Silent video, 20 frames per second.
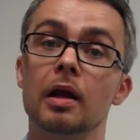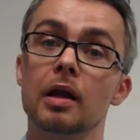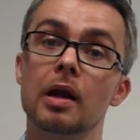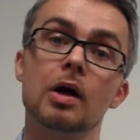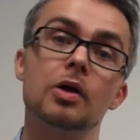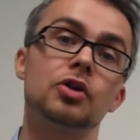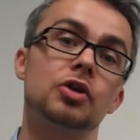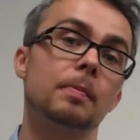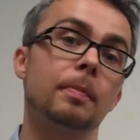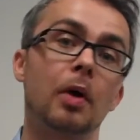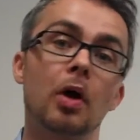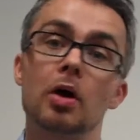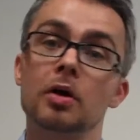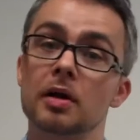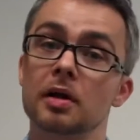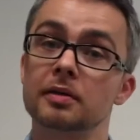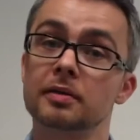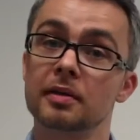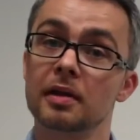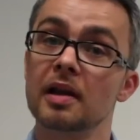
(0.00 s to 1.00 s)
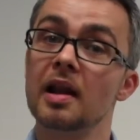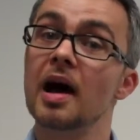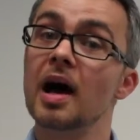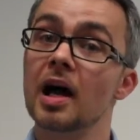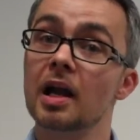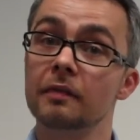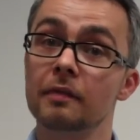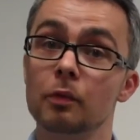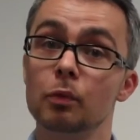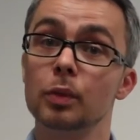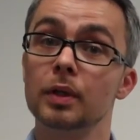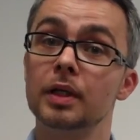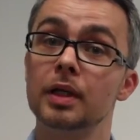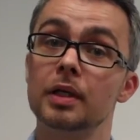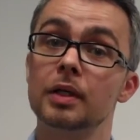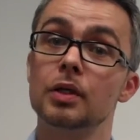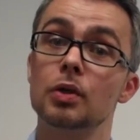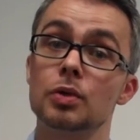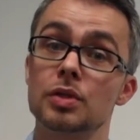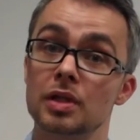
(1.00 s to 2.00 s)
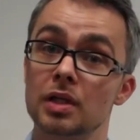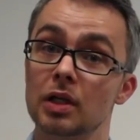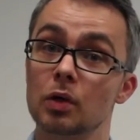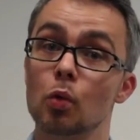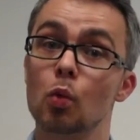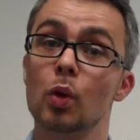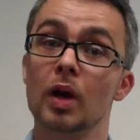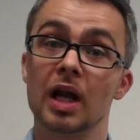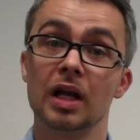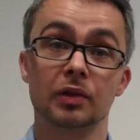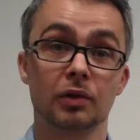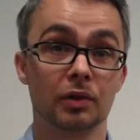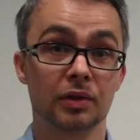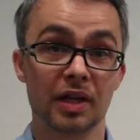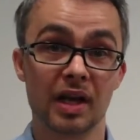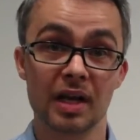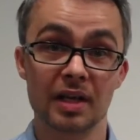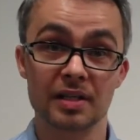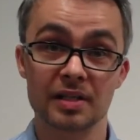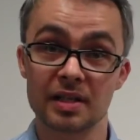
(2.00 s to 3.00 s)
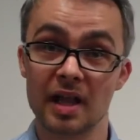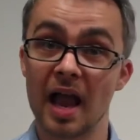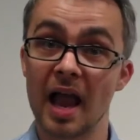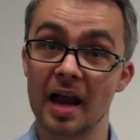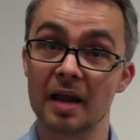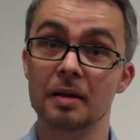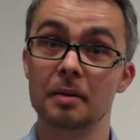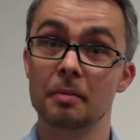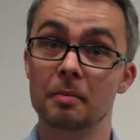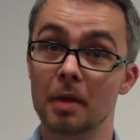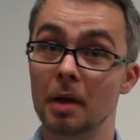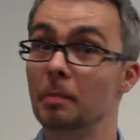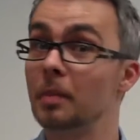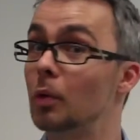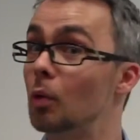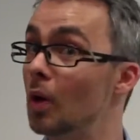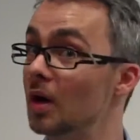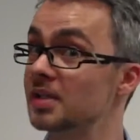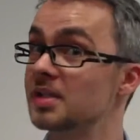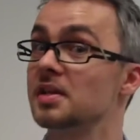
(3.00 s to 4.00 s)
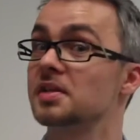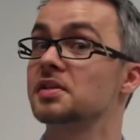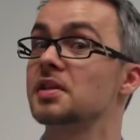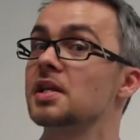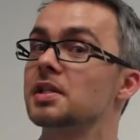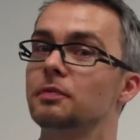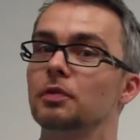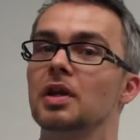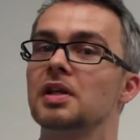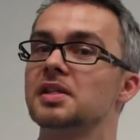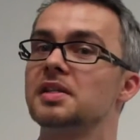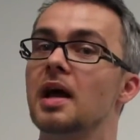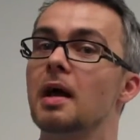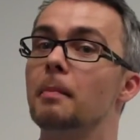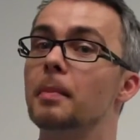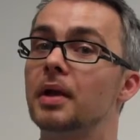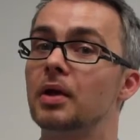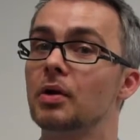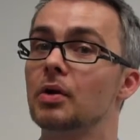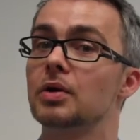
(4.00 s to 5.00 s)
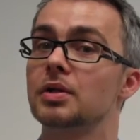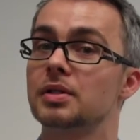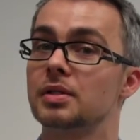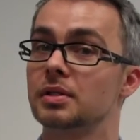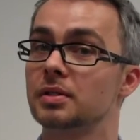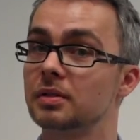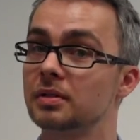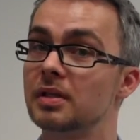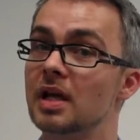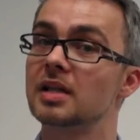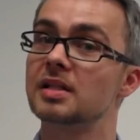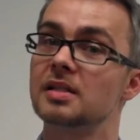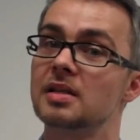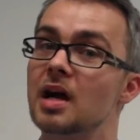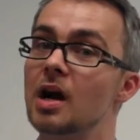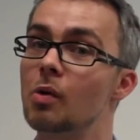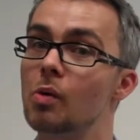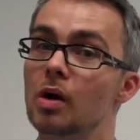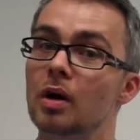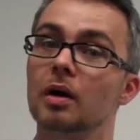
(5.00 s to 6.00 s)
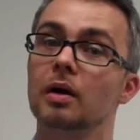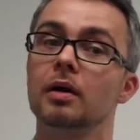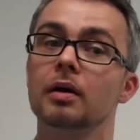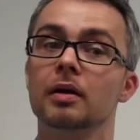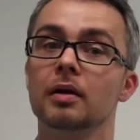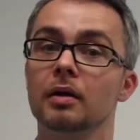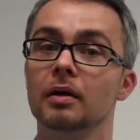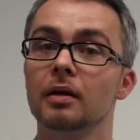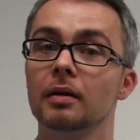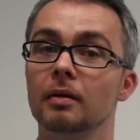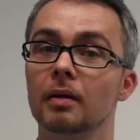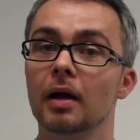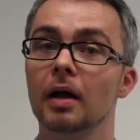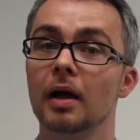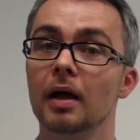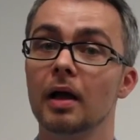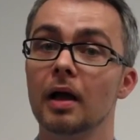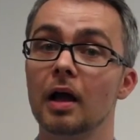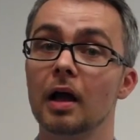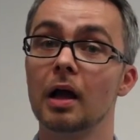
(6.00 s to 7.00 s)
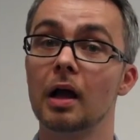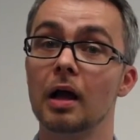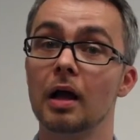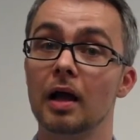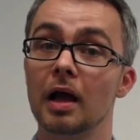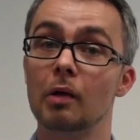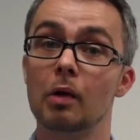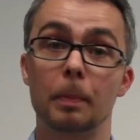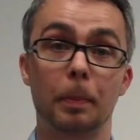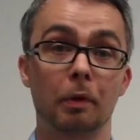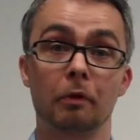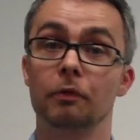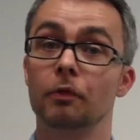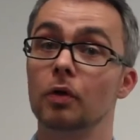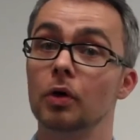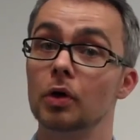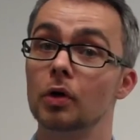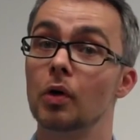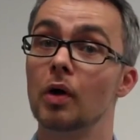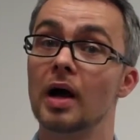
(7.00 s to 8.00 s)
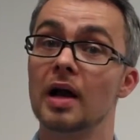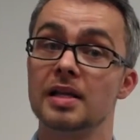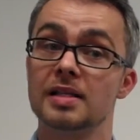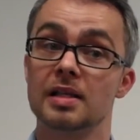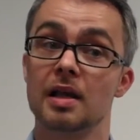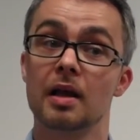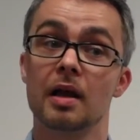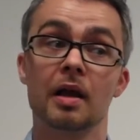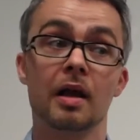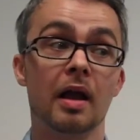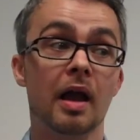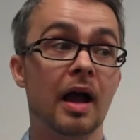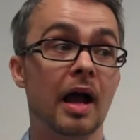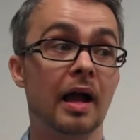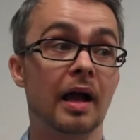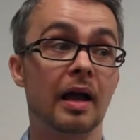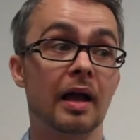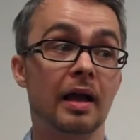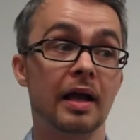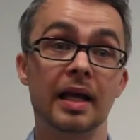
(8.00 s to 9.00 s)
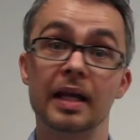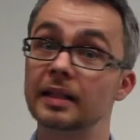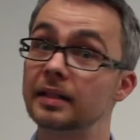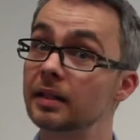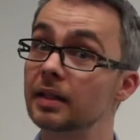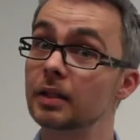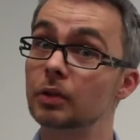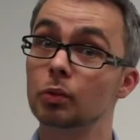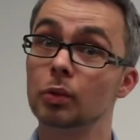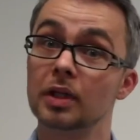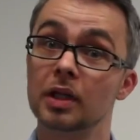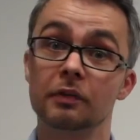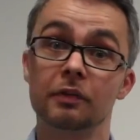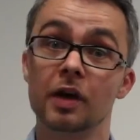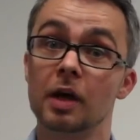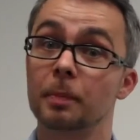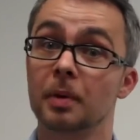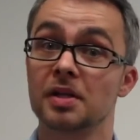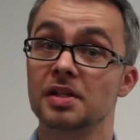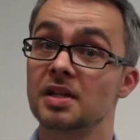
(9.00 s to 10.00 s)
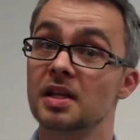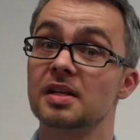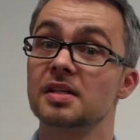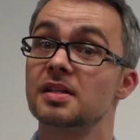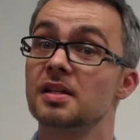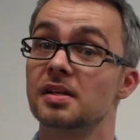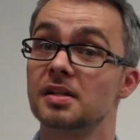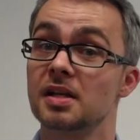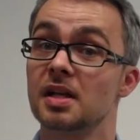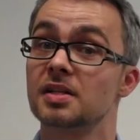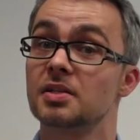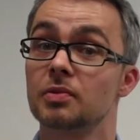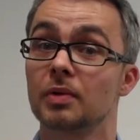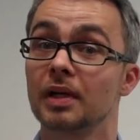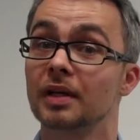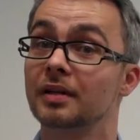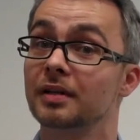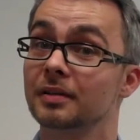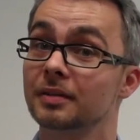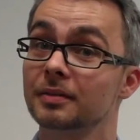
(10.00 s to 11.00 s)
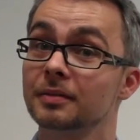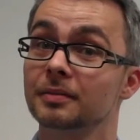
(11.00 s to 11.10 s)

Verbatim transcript: launch a product live within usually 100 days and, and be quite successful as that Three because months. that's how our, uh, our portfolio has a, a 80 to 85% success rate.